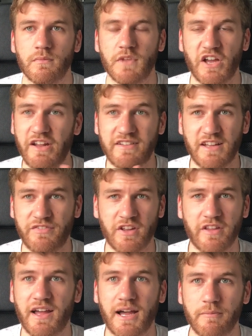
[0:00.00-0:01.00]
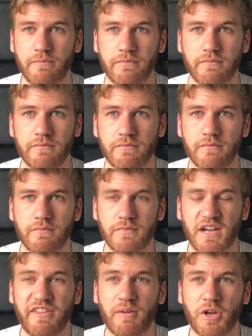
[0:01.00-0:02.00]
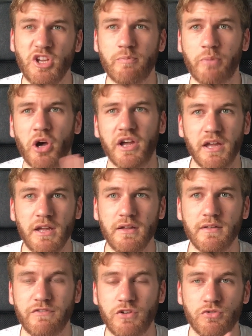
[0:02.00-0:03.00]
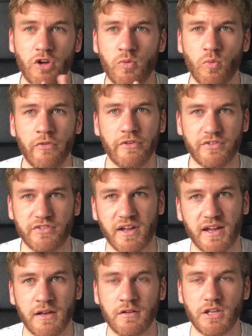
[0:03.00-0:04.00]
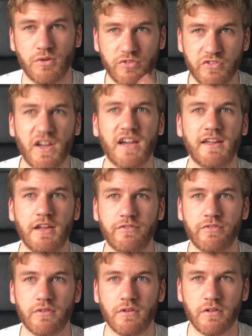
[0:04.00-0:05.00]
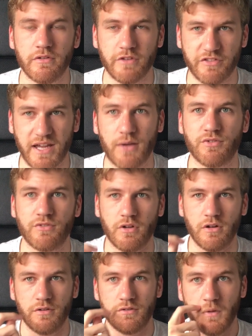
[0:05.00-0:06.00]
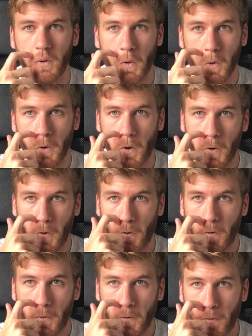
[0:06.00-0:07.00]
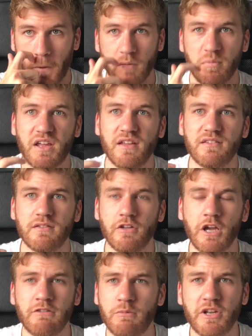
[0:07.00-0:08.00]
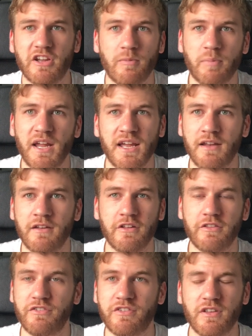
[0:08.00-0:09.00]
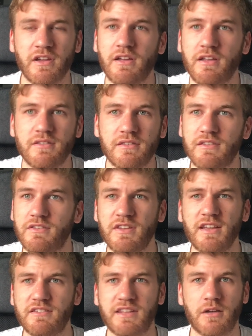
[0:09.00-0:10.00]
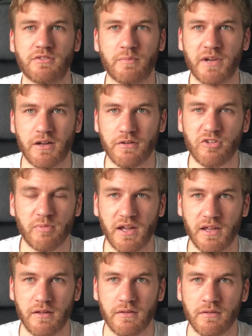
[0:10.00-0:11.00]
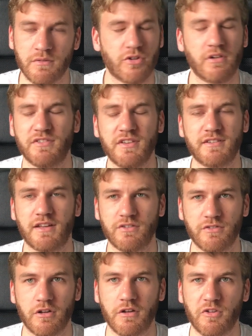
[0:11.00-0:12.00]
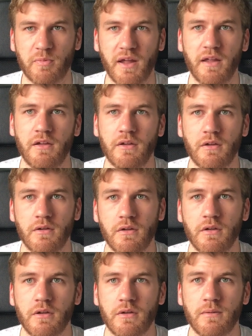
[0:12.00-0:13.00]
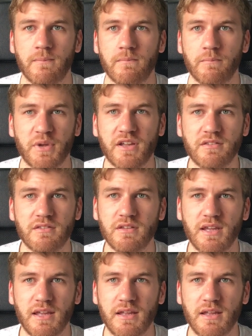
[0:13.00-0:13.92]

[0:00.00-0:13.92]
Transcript: And let's left it at that. And then when you buy it, if you don't want the stand, you save the $1,000. Because no one would have complained at a $6,000 display, sorry, $6,000 display, because